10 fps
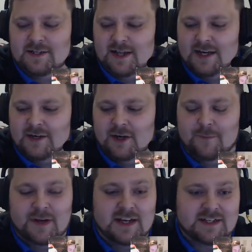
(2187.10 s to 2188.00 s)
like could
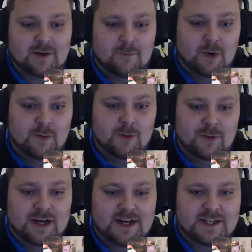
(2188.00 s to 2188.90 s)
be a moment of
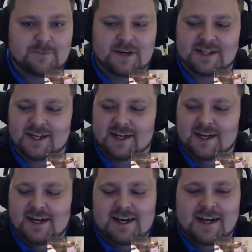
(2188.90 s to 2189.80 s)
weakness, but it's like
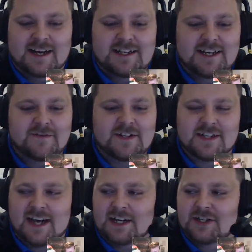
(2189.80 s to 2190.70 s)
it gets even
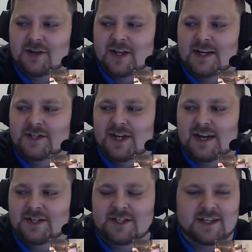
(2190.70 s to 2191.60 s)
sketchier that he
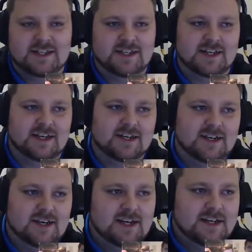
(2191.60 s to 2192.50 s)
changed his
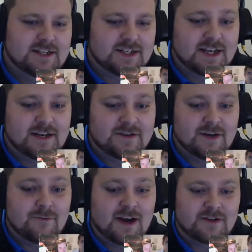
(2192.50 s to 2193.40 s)
sleeves
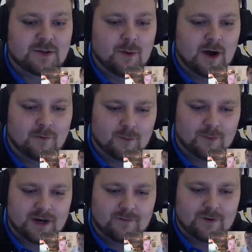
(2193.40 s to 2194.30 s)
in round 12 or
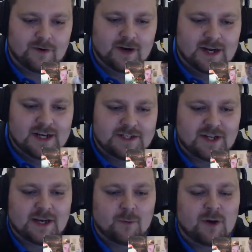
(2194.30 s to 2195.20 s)
whatever. So
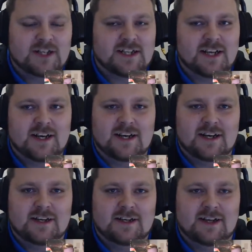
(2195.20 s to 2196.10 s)
like once the